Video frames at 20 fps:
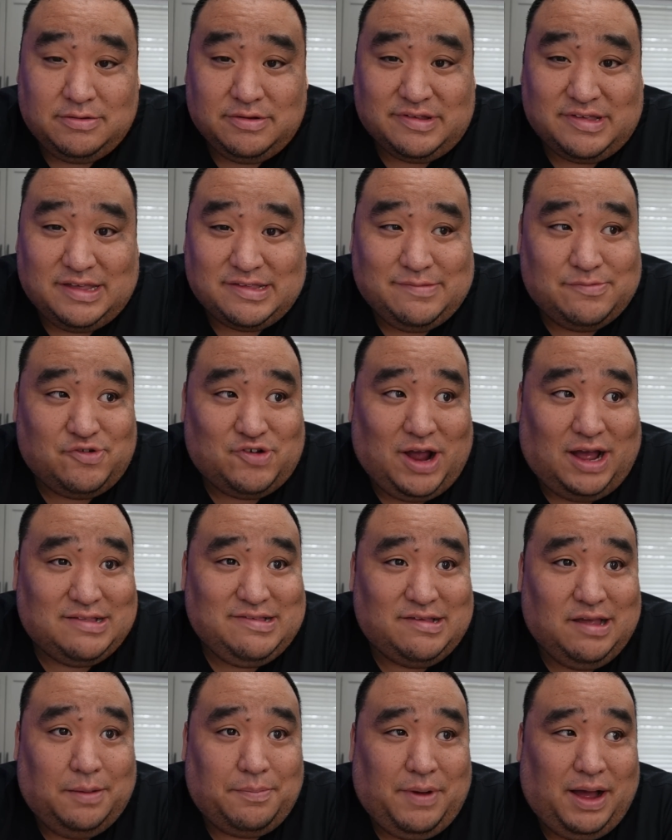Just get some
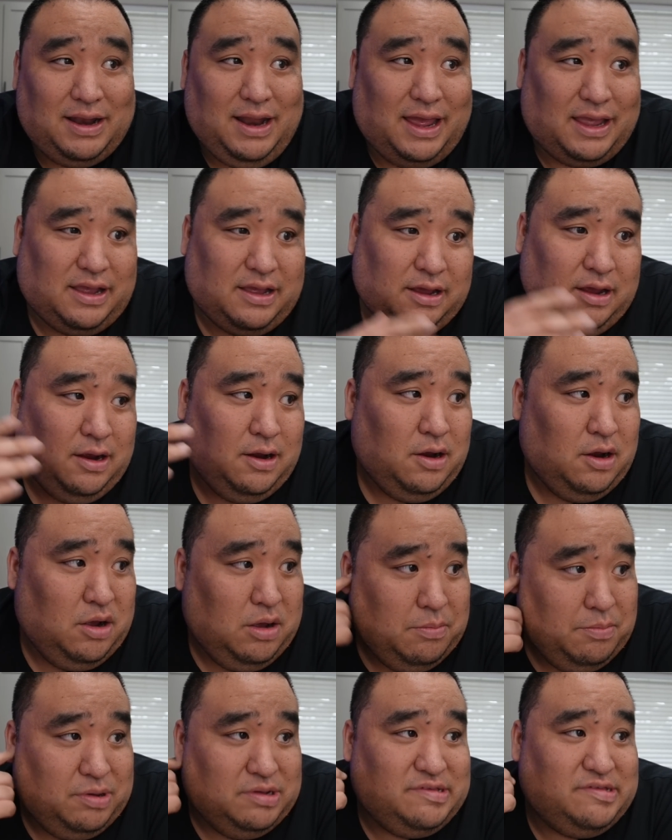shots up. I like
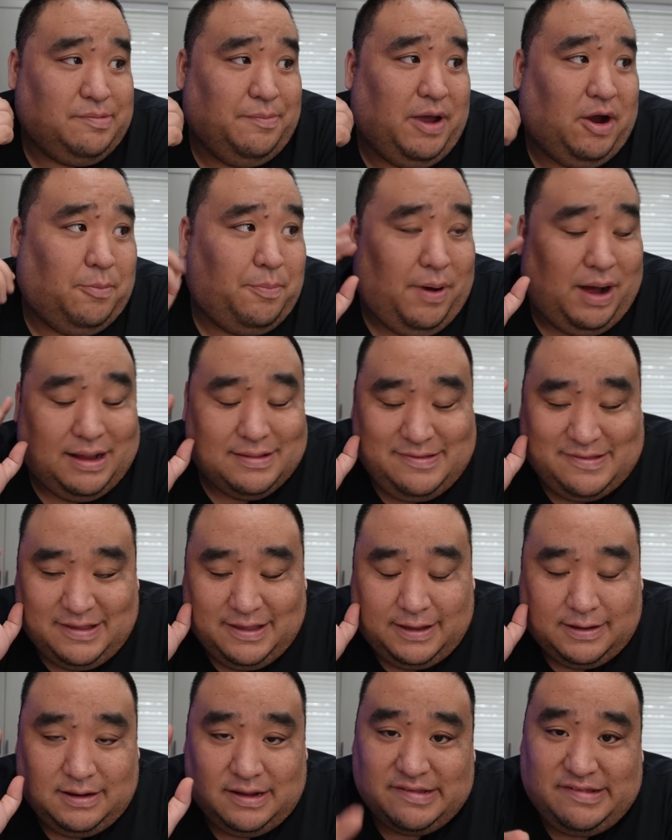putting some AirPods
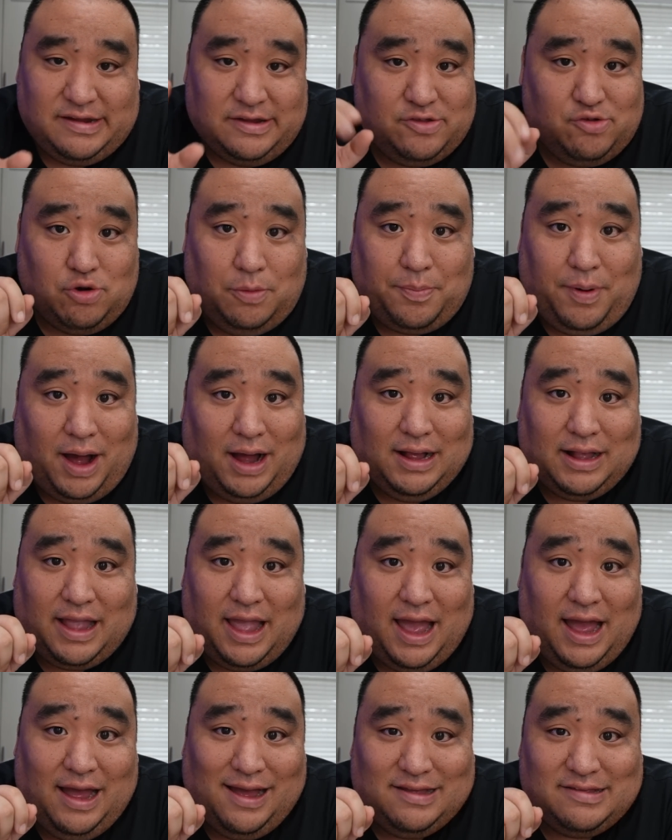in, listening to a
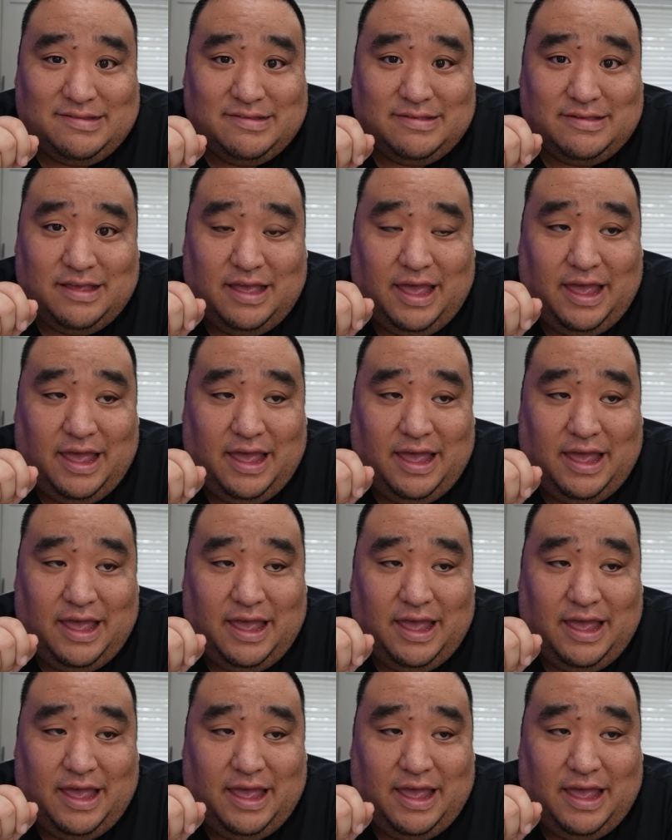podcast,